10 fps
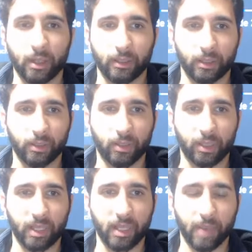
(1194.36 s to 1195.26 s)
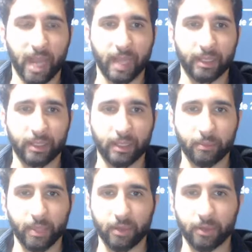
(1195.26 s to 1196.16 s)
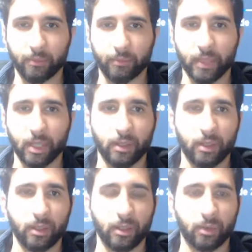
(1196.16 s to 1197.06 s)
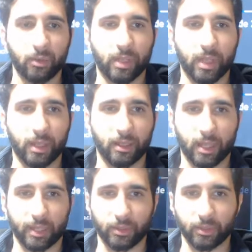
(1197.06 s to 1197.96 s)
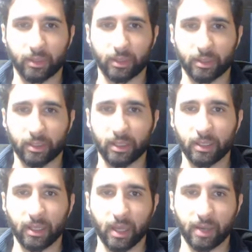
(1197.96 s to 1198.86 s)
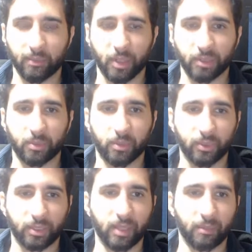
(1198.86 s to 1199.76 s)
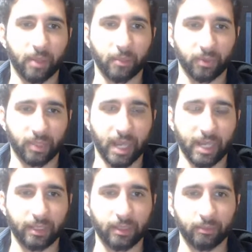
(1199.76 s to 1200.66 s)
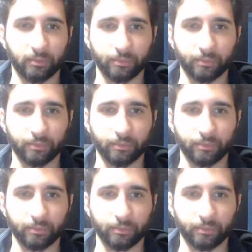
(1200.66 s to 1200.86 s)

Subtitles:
And then you can keep adding them here. as you can see, I have multiple team members added,